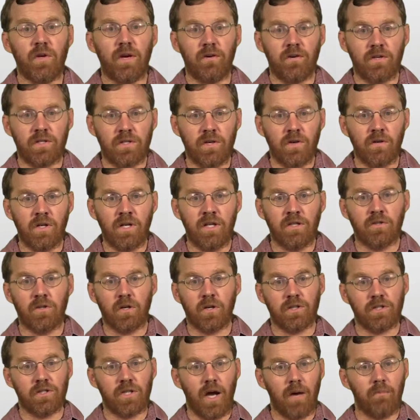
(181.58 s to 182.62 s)
to Arizona and
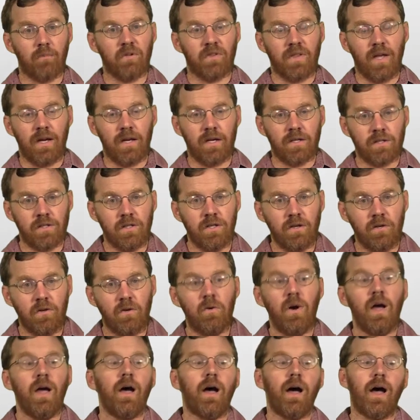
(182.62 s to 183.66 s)
took a job with
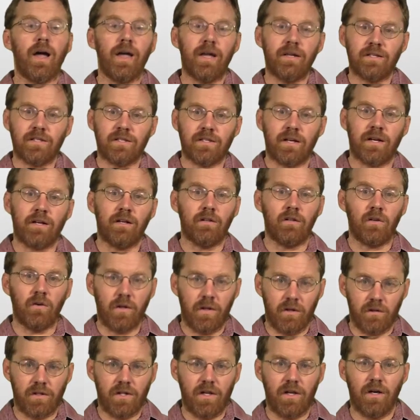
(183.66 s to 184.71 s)
ASU, I had to sign a
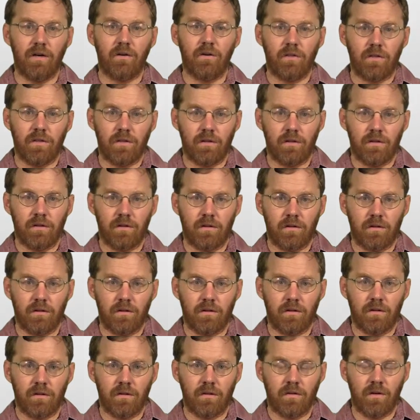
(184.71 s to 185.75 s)
loyalty oath
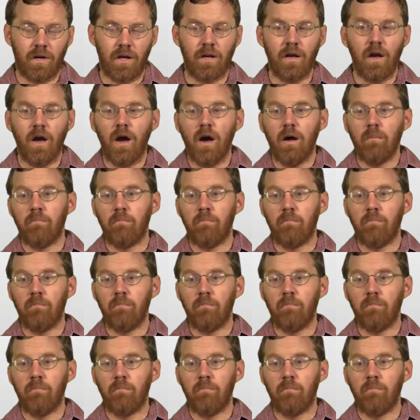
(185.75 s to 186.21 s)
right?